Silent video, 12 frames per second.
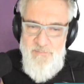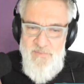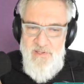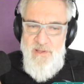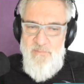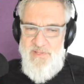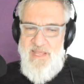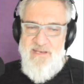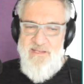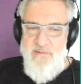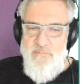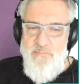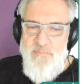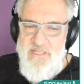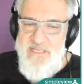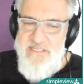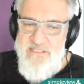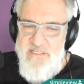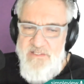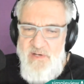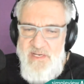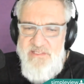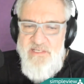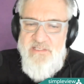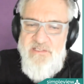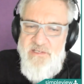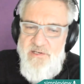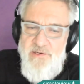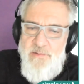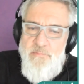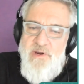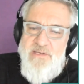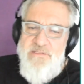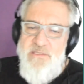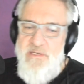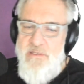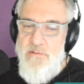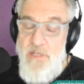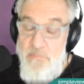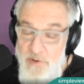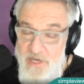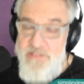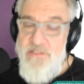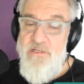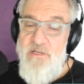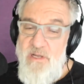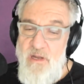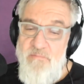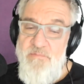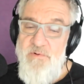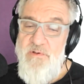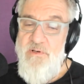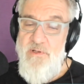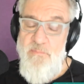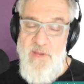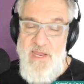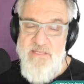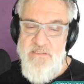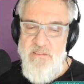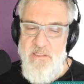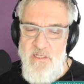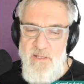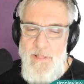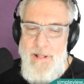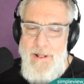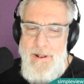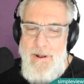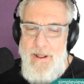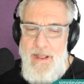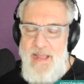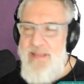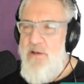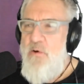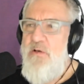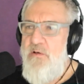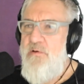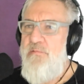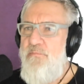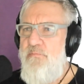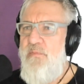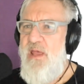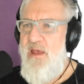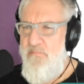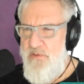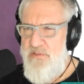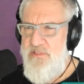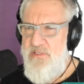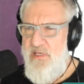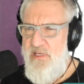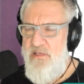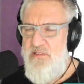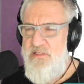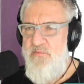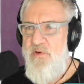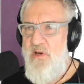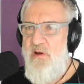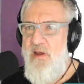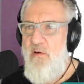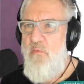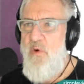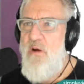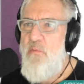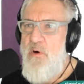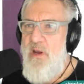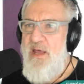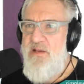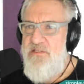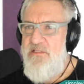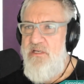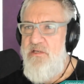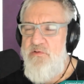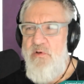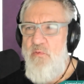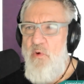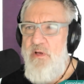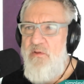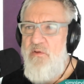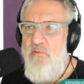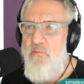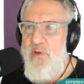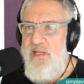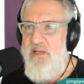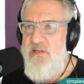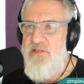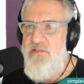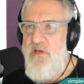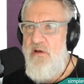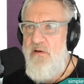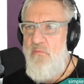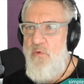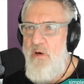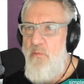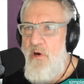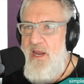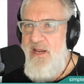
But that let's transition to compression, comfort, and capacity. I go to advocacy to figure out where we're at as an industry, what the read is on where we're at in